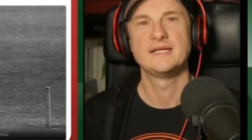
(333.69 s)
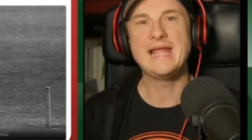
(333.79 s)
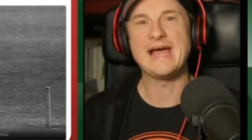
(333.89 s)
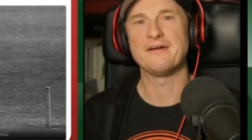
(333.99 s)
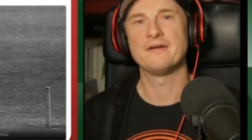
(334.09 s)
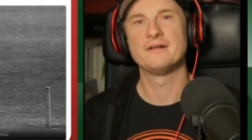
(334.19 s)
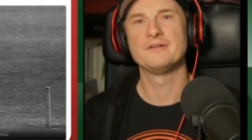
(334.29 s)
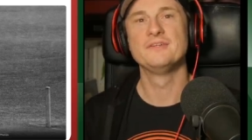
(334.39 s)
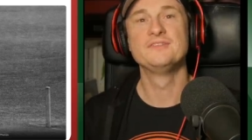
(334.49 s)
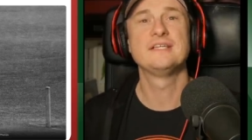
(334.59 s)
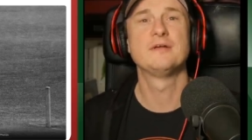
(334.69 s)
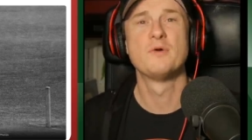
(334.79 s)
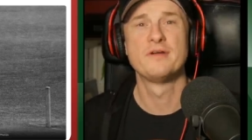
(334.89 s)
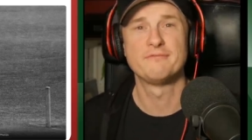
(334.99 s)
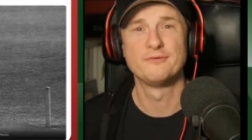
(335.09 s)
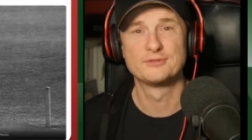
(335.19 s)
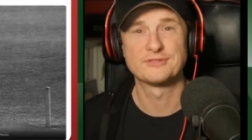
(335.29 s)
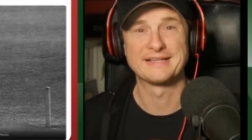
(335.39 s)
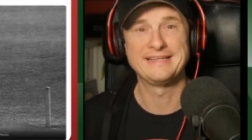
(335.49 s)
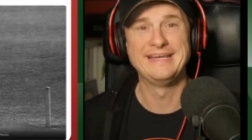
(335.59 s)
Now, New Zealand weren't at full
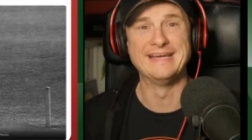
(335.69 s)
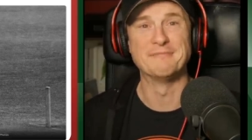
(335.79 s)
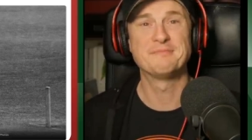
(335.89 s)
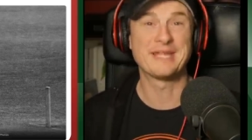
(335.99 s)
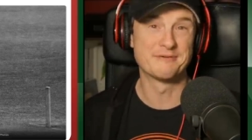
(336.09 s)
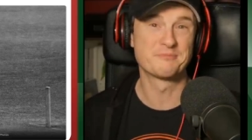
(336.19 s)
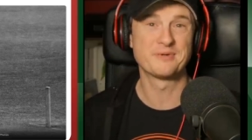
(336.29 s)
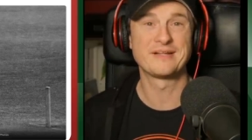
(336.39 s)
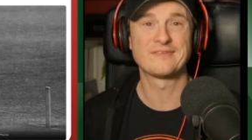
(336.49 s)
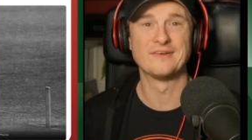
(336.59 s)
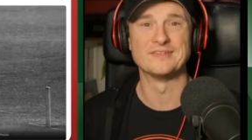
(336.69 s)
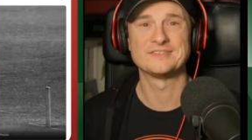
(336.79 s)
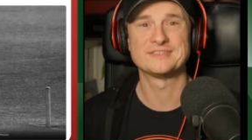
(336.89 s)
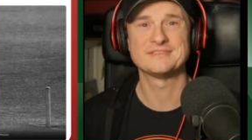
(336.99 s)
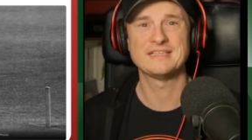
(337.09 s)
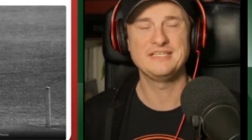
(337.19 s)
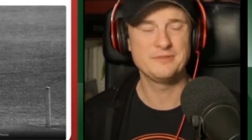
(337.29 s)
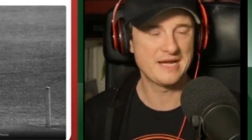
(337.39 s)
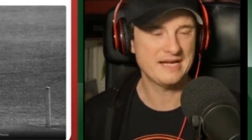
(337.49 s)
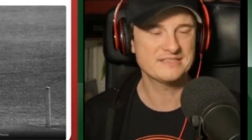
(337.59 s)
strength here, but they were pretty close. And you
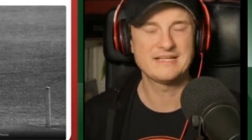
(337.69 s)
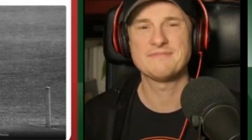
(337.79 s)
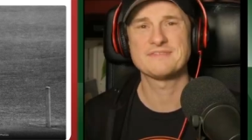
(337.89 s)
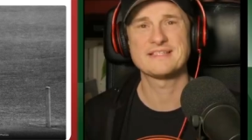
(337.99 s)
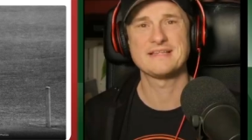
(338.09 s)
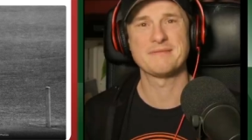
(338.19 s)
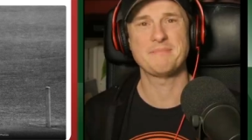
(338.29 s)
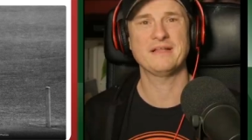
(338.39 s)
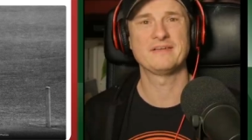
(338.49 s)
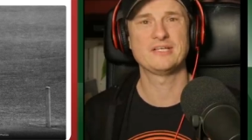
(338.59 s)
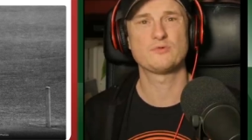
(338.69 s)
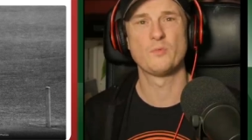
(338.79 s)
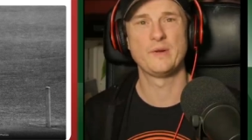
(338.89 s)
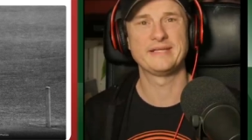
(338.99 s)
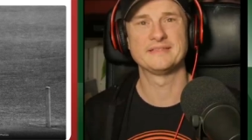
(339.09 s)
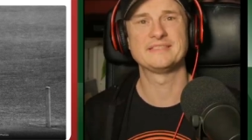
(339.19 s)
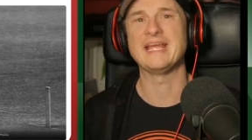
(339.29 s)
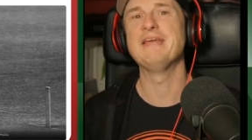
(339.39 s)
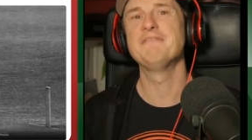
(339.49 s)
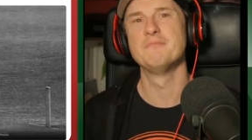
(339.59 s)
would actually have to say that Bangladesh were weakened
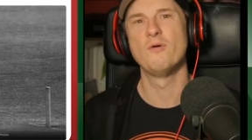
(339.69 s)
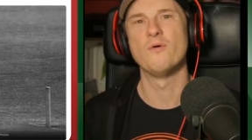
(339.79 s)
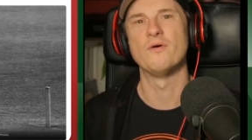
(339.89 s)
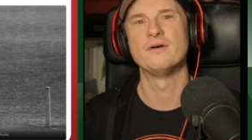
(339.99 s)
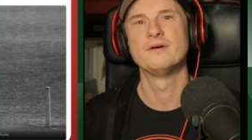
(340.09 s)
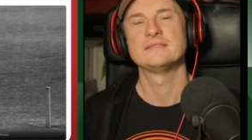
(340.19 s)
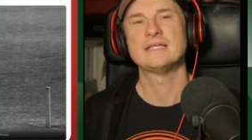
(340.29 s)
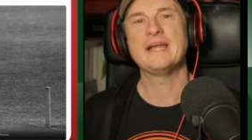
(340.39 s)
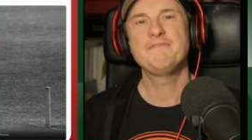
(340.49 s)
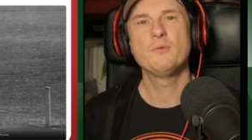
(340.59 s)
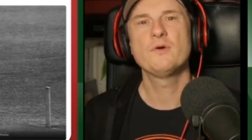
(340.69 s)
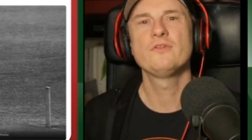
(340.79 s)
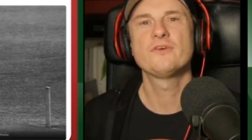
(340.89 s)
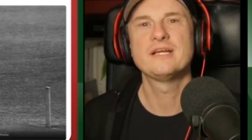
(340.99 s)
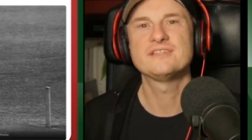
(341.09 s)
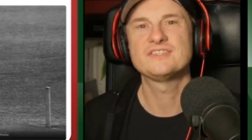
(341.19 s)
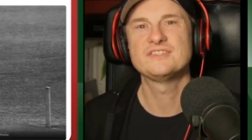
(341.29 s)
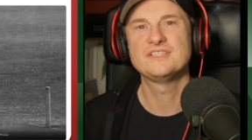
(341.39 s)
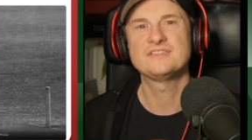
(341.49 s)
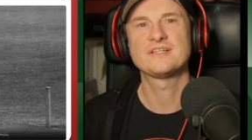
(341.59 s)
even more. And if you want to look at it
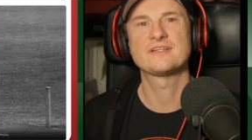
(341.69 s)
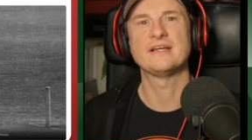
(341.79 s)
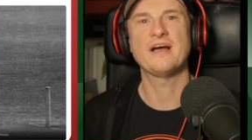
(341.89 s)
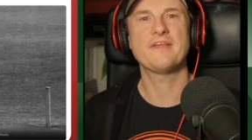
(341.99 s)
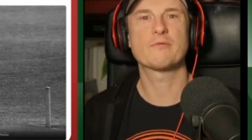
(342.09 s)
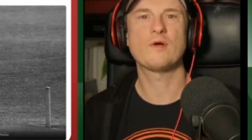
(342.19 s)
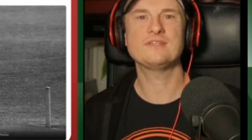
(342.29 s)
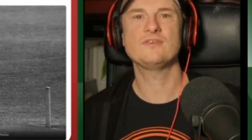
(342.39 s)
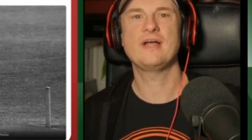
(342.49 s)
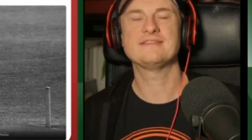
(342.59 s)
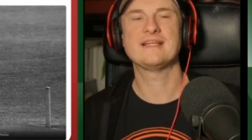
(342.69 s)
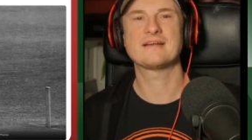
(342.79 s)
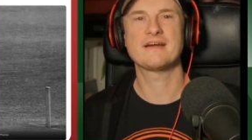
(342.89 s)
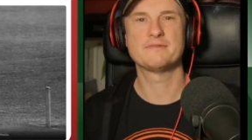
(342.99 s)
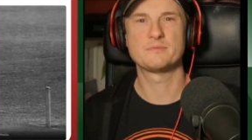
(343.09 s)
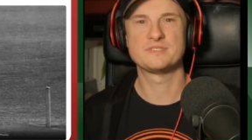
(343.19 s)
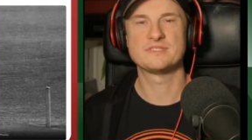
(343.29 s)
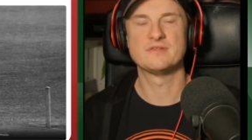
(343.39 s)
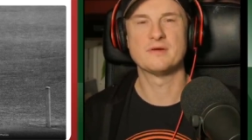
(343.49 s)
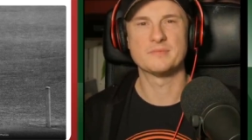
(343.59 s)
statistically, I think Russell has that covered with
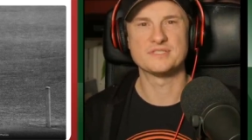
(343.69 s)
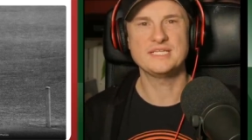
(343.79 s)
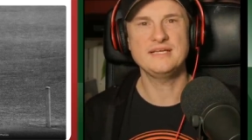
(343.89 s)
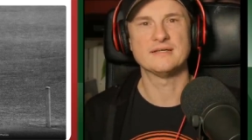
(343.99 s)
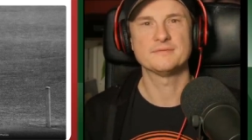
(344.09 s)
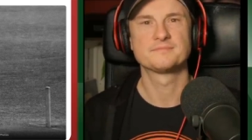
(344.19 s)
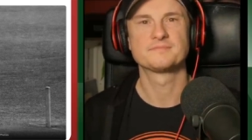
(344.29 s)
some numbers here.